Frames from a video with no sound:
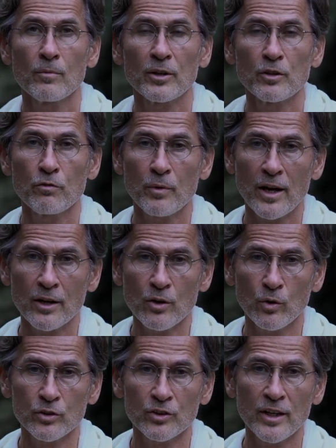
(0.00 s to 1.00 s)
But if we are
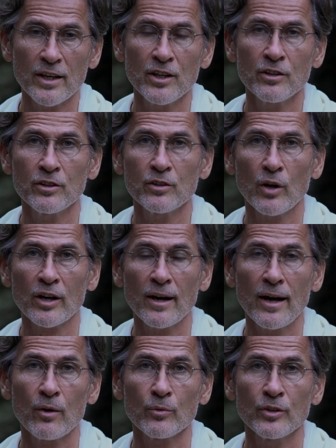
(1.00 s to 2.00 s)
not taking into
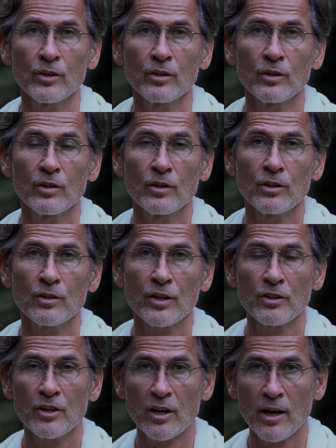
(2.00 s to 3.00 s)
account
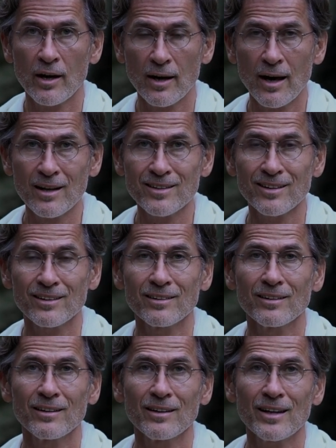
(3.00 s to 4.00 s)
that there are other
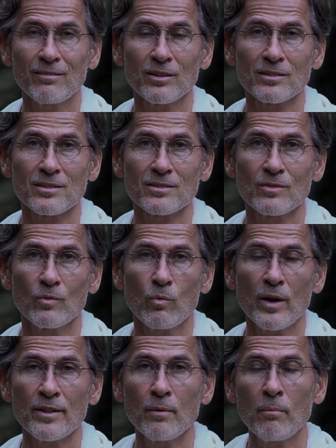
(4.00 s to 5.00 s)
levels
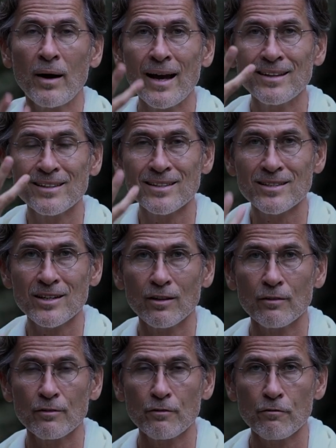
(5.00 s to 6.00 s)
where the mind
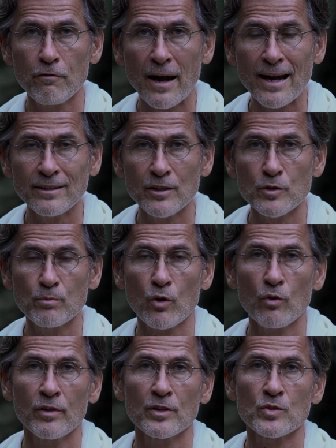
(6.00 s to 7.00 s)
itself finds its
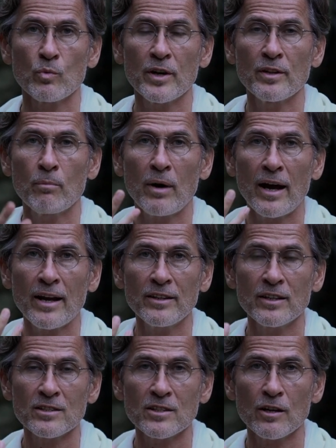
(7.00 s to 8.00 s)
provenance, where the mind
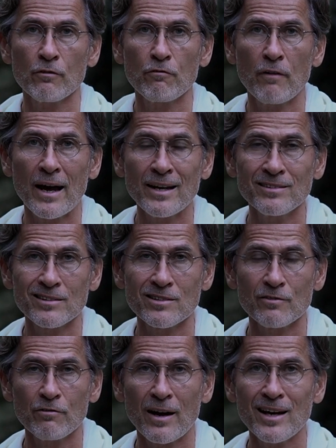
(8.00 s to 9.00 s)
itself find
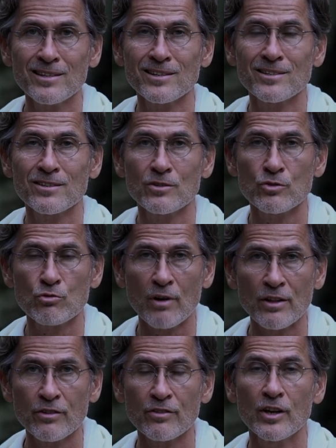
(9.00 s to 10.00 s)
its, finds its
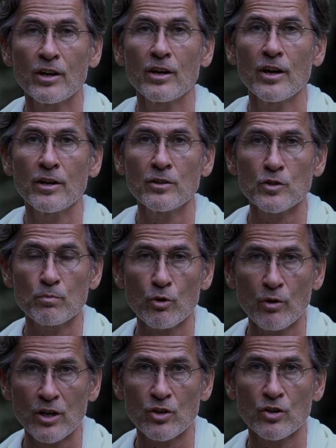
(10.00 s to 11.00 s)
strength and
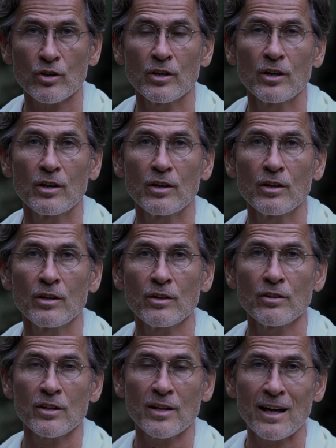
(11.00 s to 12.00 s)
inspiration,
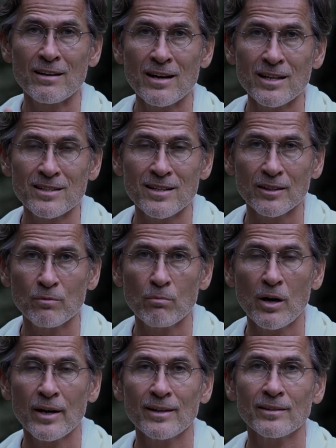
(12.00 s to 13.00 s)
then unless that
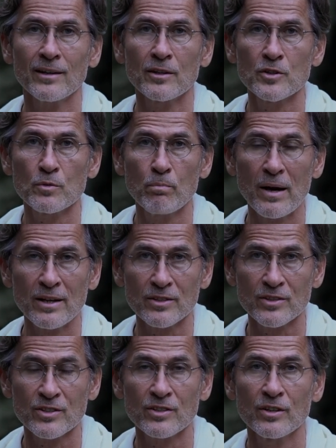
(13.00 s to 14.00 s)
mind
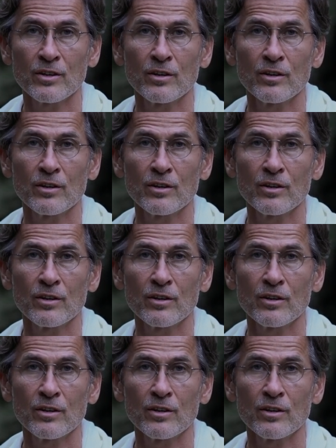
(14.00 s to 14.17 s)
expands